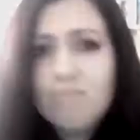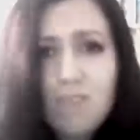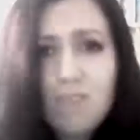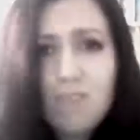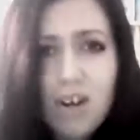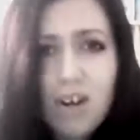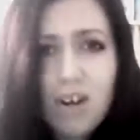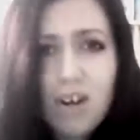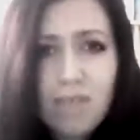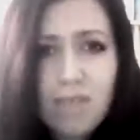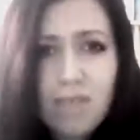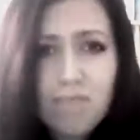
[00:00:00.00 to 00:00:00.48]

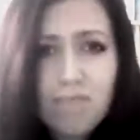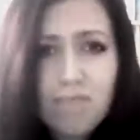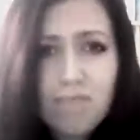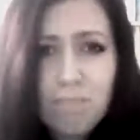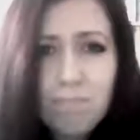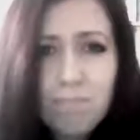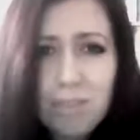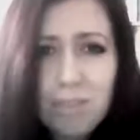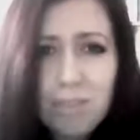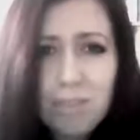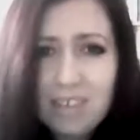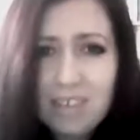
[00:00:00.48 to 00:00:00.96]
kind of
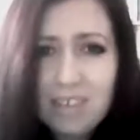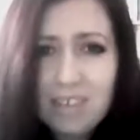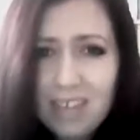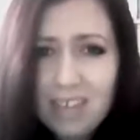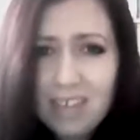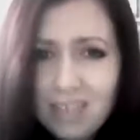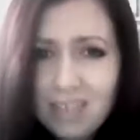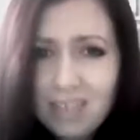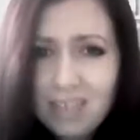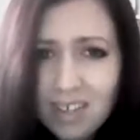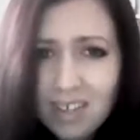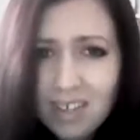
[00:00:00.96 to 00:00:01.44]

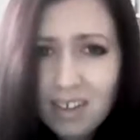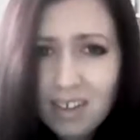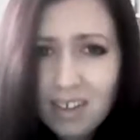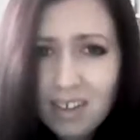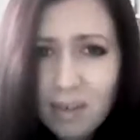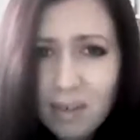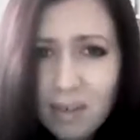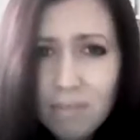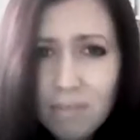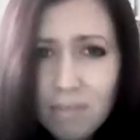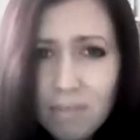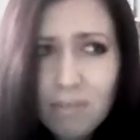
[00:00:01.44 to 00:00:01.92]
possessing
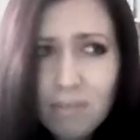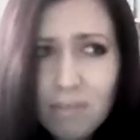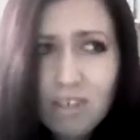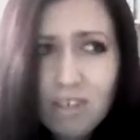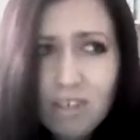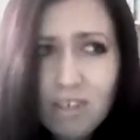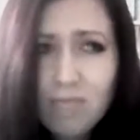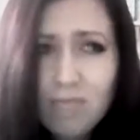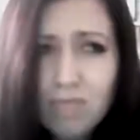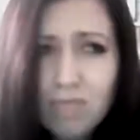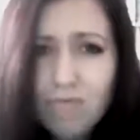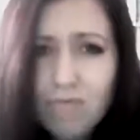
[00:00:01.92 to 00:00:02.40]
them, but she
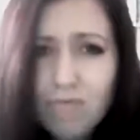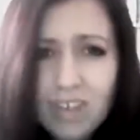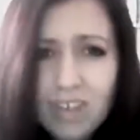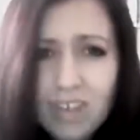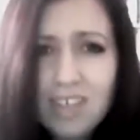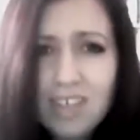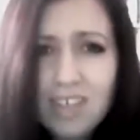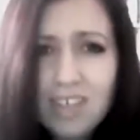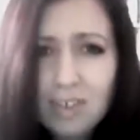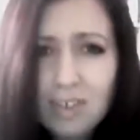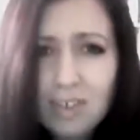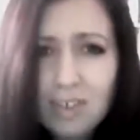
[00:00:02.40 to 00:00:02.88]
doesn't
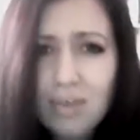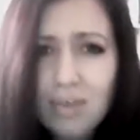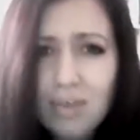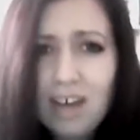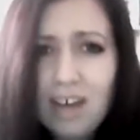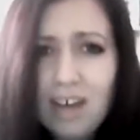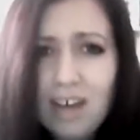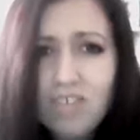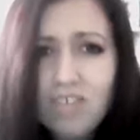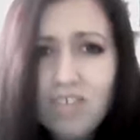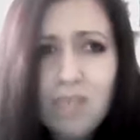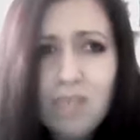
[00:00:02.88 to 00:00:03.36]
really do
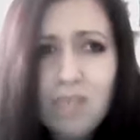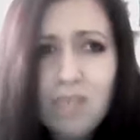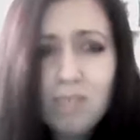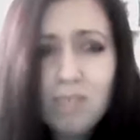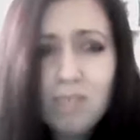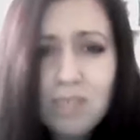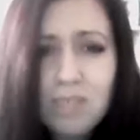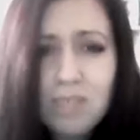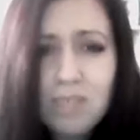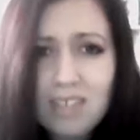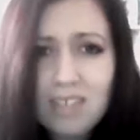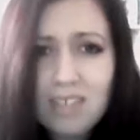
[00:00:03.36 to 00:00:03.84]
that. She just
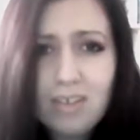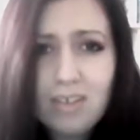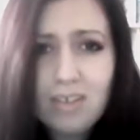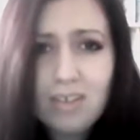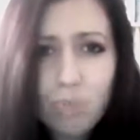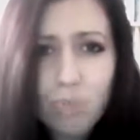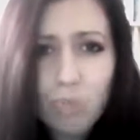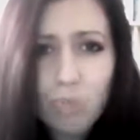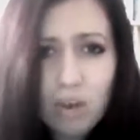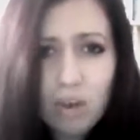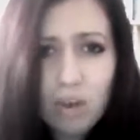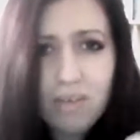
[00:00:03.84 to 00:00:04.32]
possesses
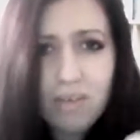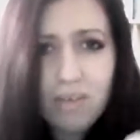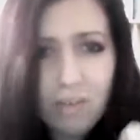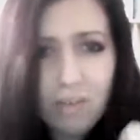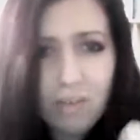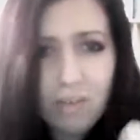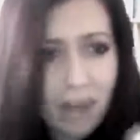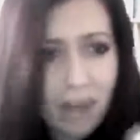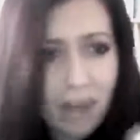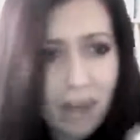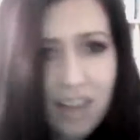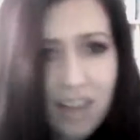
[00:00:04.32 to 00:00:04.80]
one of the
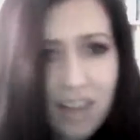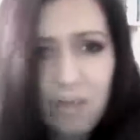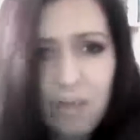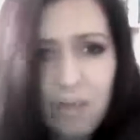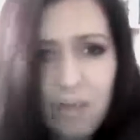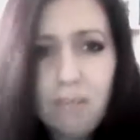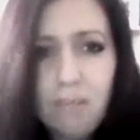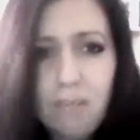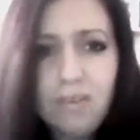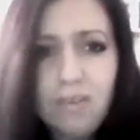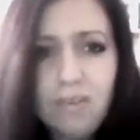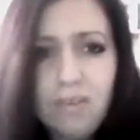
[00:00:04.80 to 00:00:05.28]
band
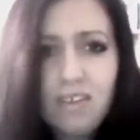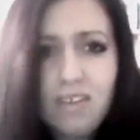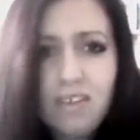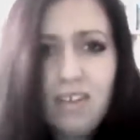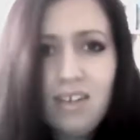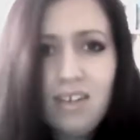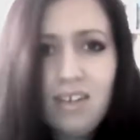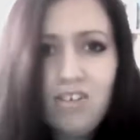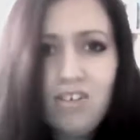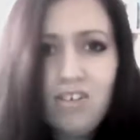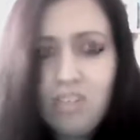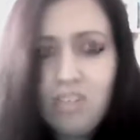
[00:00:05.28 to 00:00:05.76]
members, and
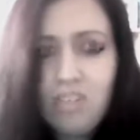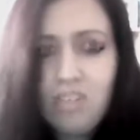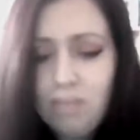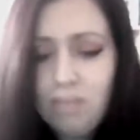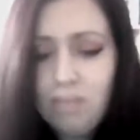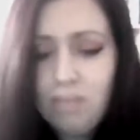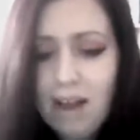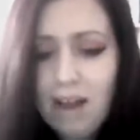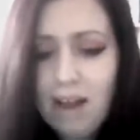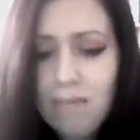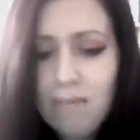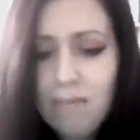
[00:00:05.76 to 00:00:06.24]
then the
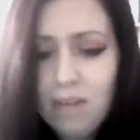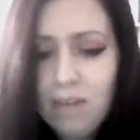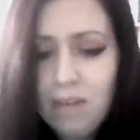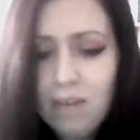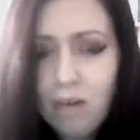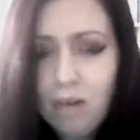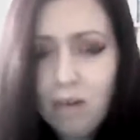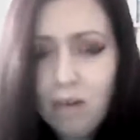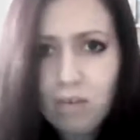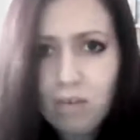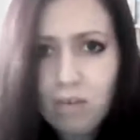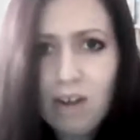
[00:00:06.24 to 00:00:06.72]
band member
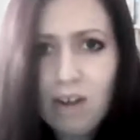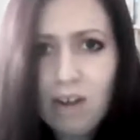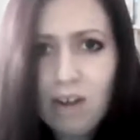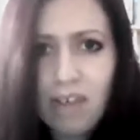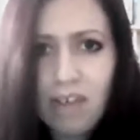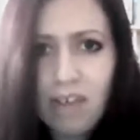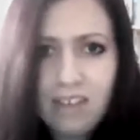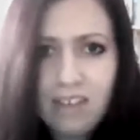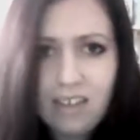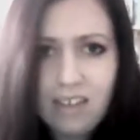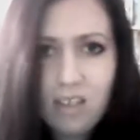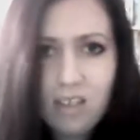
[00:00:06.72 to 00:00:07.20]
goes around
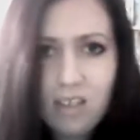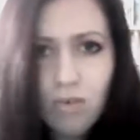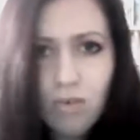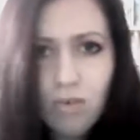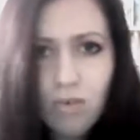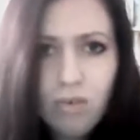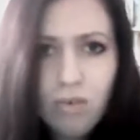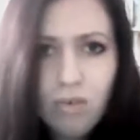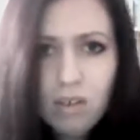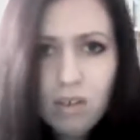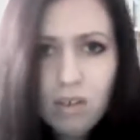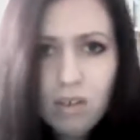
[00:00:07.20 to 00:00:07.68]
acting
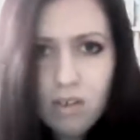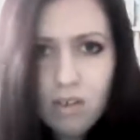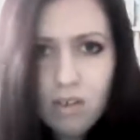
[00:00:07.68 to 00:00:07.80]
all